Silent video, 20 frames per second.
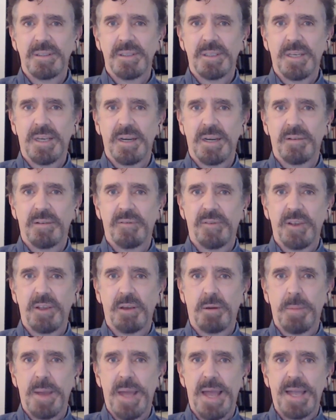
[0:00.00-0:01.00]
Kind of
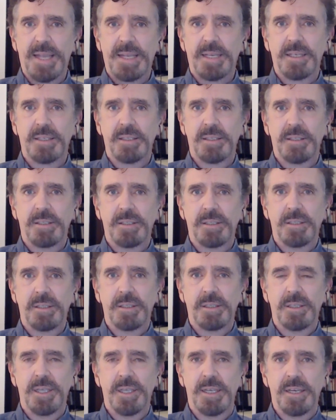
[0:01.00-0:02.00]
feel back
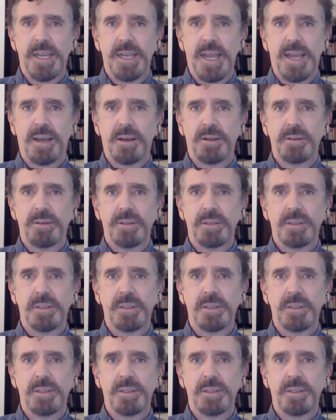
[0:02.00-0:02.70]
and down.